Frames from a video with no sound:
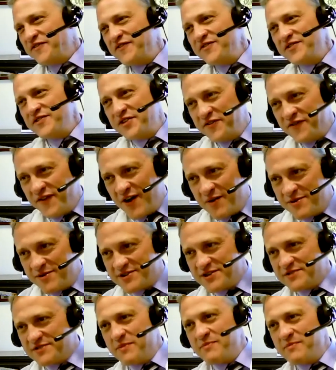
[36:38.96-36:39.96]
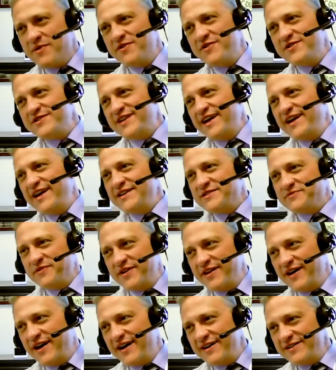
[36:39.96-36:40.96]
the pharmacist remember those days
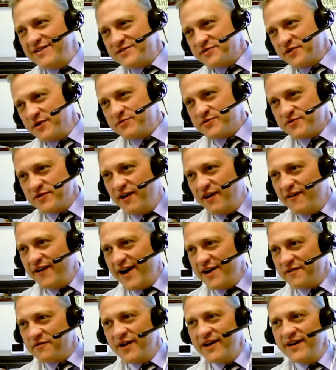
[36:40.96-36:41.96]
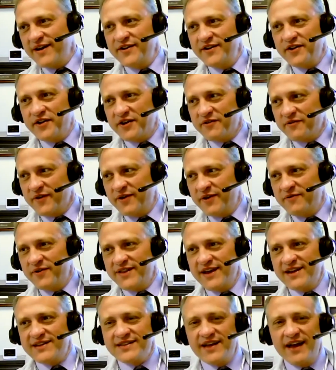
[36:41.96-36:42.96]
when scripts were all handwritten and you couldn't read what
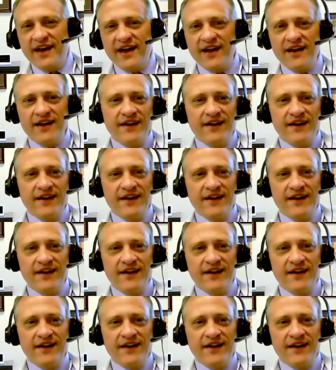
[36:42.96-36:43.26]
they said?